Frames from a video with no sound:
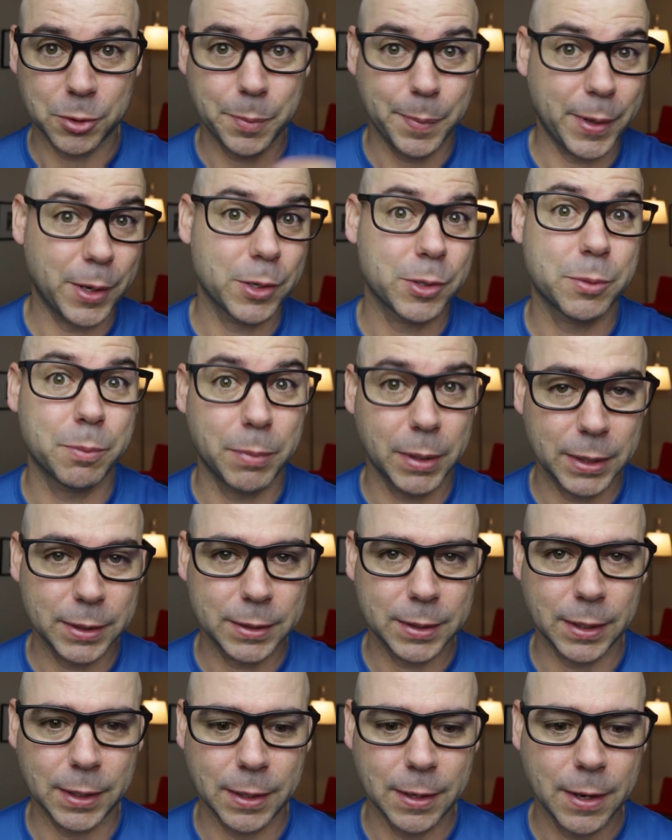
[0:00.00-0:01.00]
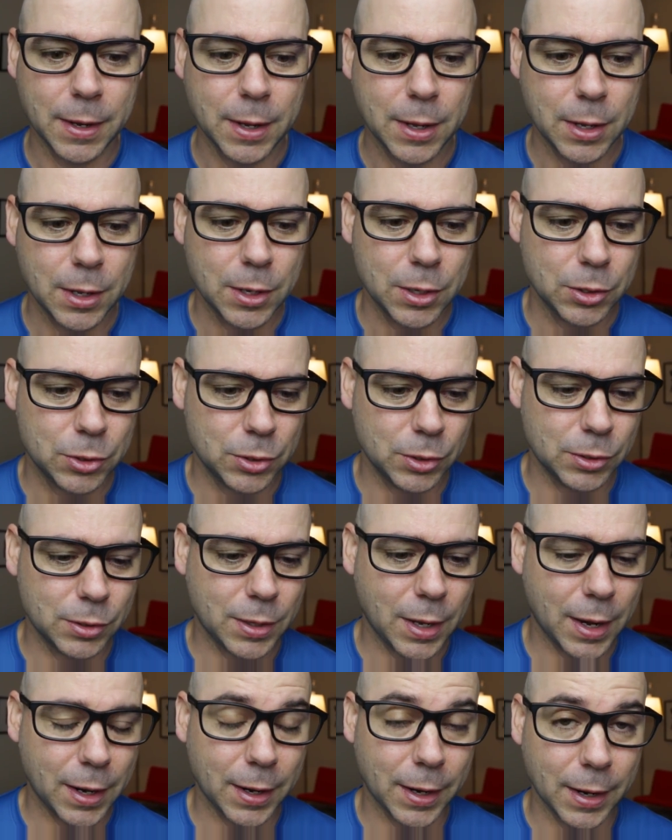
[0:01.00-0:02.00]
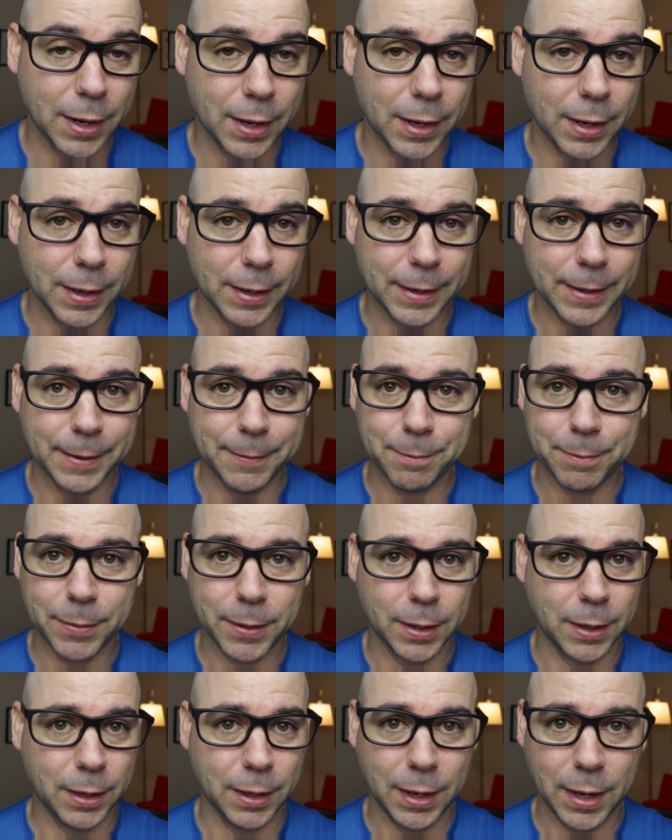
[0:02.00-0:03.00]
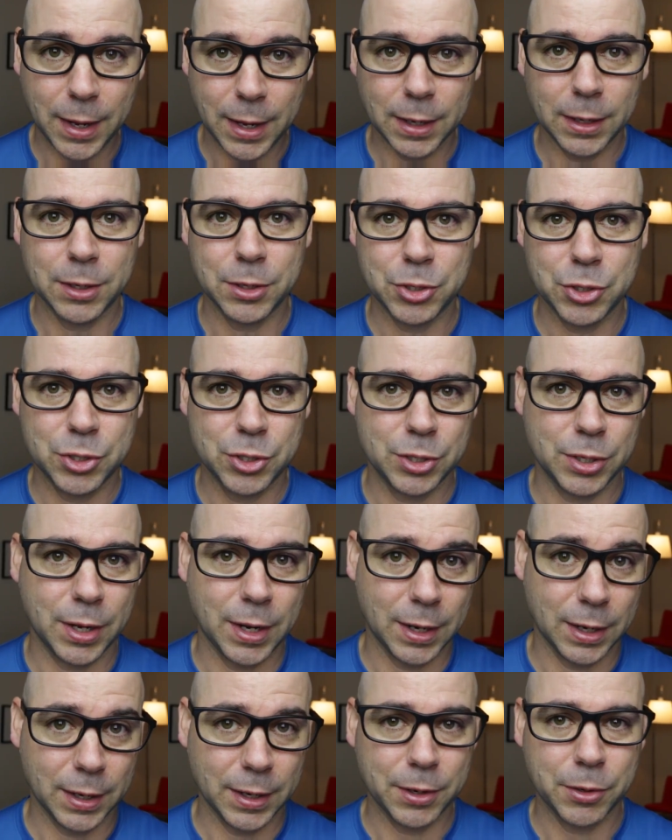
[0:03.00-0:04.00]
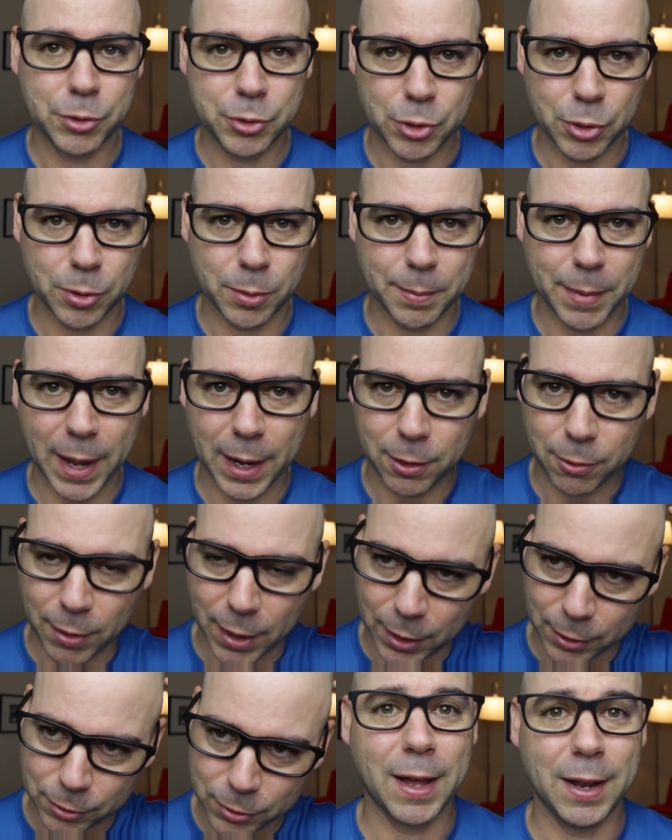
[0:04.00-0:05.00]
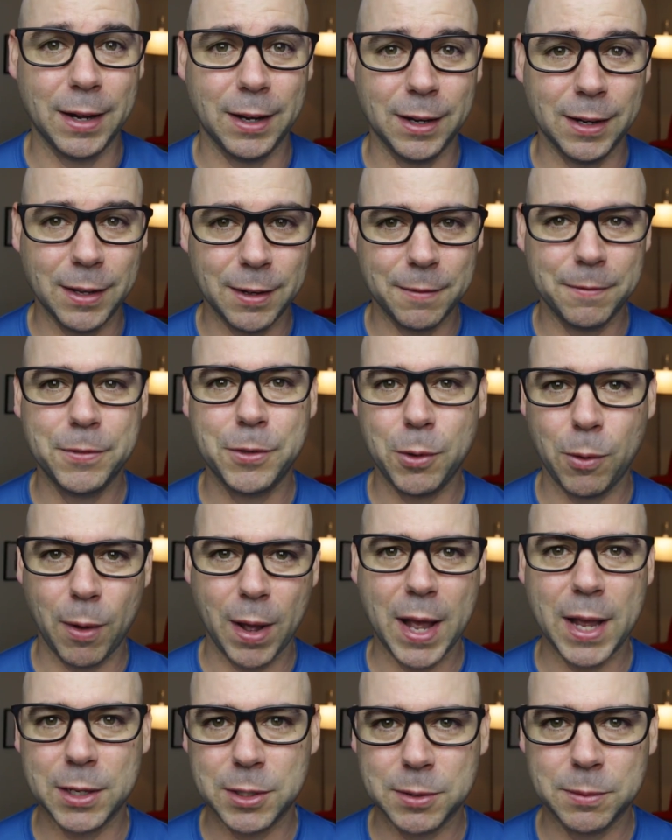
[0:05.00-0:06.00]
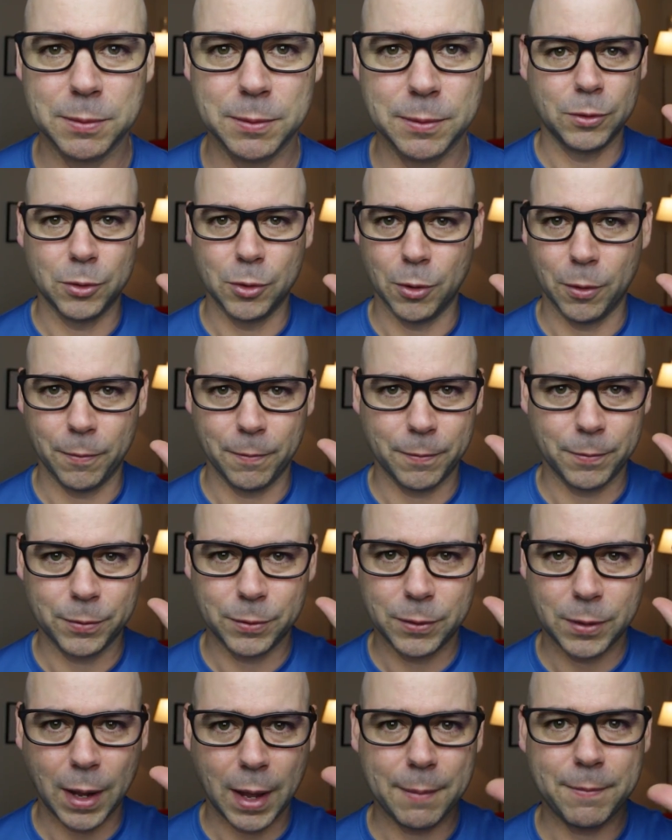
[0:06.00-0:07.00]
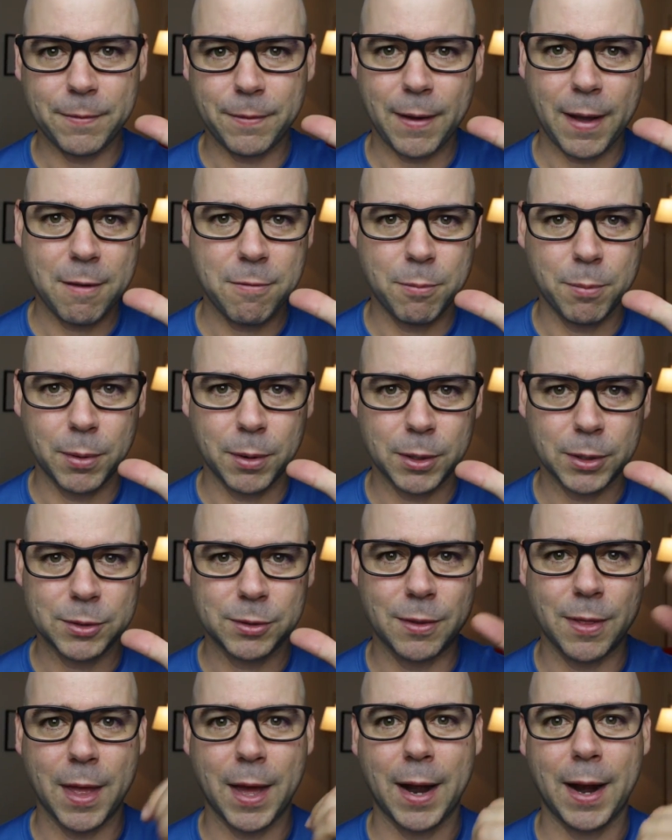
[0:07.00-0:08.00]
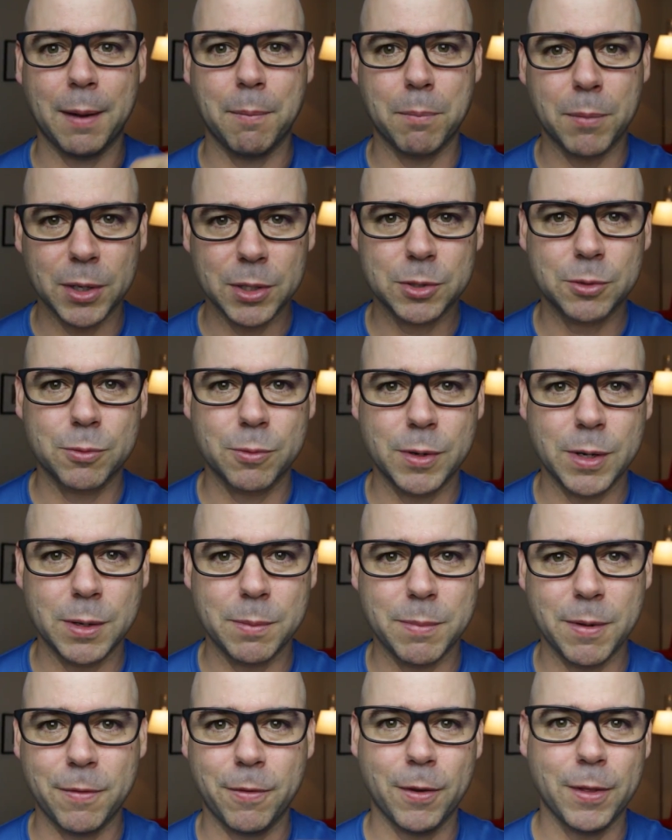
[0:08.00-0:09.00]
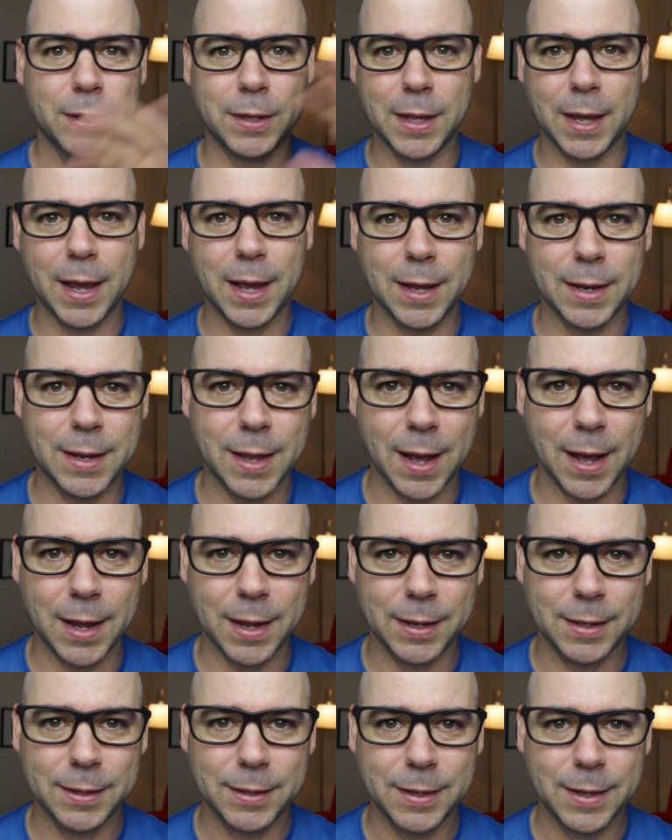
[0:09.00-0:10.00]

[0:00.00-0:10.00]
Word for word: Spears Bunton, she's got an, uh, an English and literature background. I love to ask your top five books that I must read before the day I die.